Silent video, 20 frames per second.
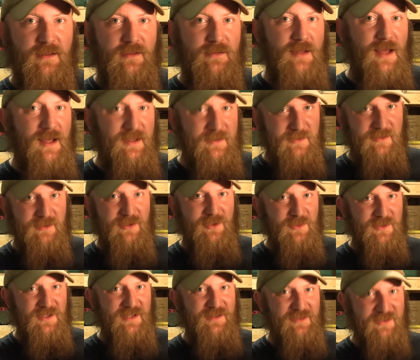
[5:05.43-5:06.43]
not
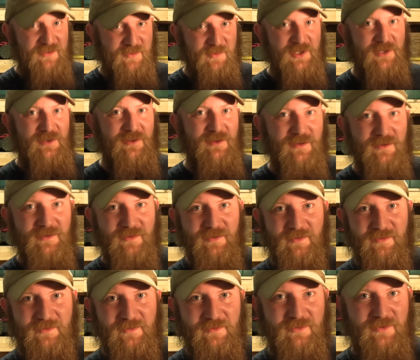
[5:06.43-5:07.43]
too dissimilar
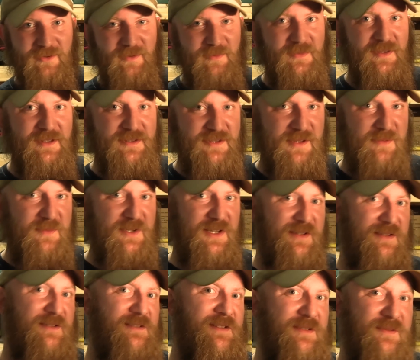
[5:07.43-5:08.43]
from the
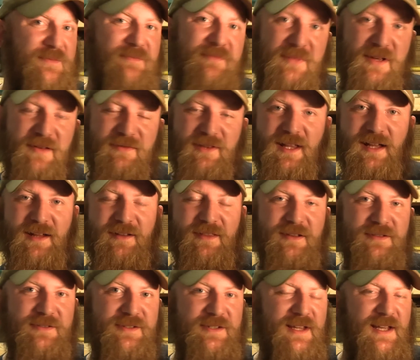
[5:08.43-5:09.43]
subjects of a lot of
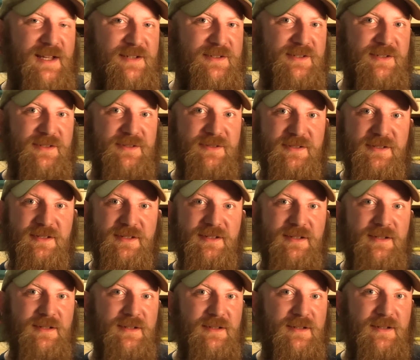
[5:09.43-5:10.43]
those statues.
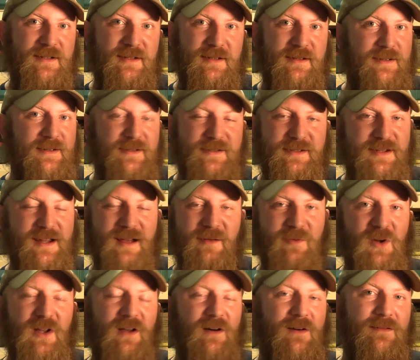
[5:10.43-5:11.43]
It's
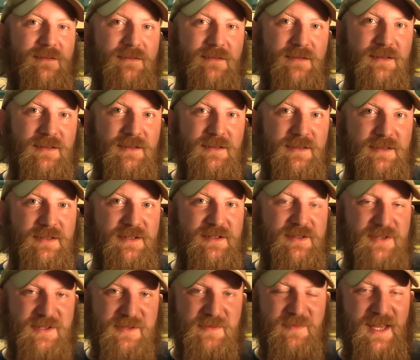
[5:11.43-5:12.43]
not real.
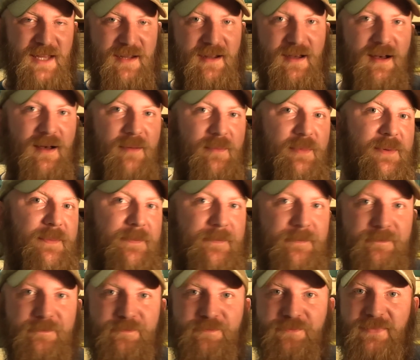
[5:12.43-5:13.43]
It's just made up.
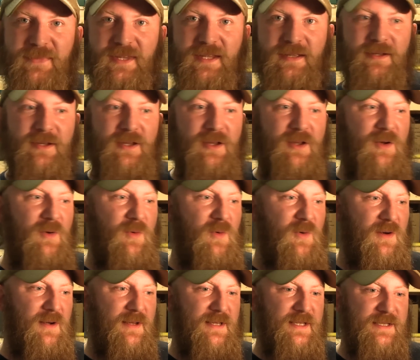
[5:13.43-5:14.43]

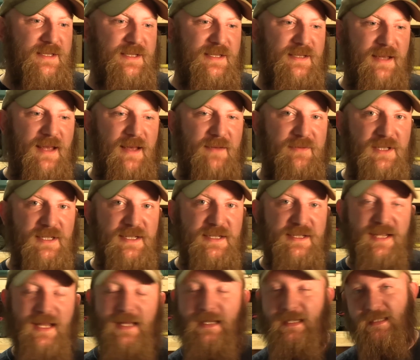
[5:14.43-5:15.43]
Or it's heavily
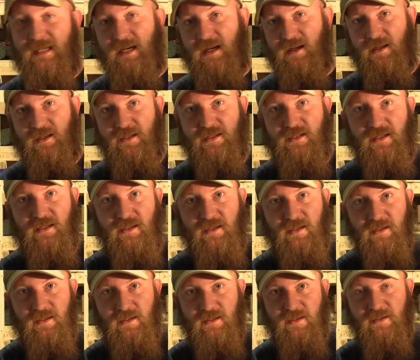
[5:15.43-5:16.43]
sanitized,
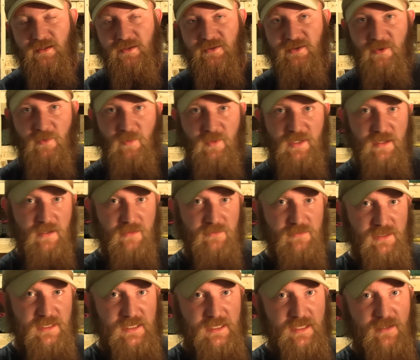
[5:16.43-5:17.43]
so we
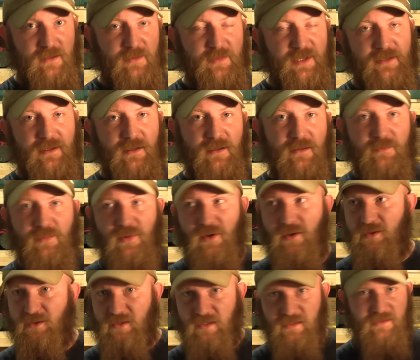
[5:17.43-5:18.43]
only hear about the good
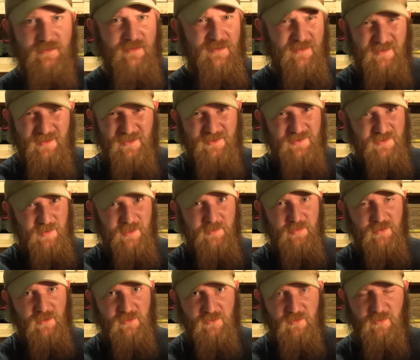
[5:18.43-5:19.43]
parts. Those
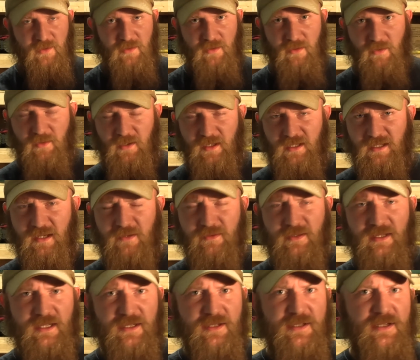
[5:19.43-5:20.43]
people on Twitter already know
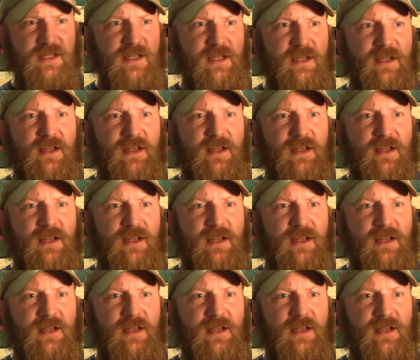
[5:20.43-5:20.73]
this,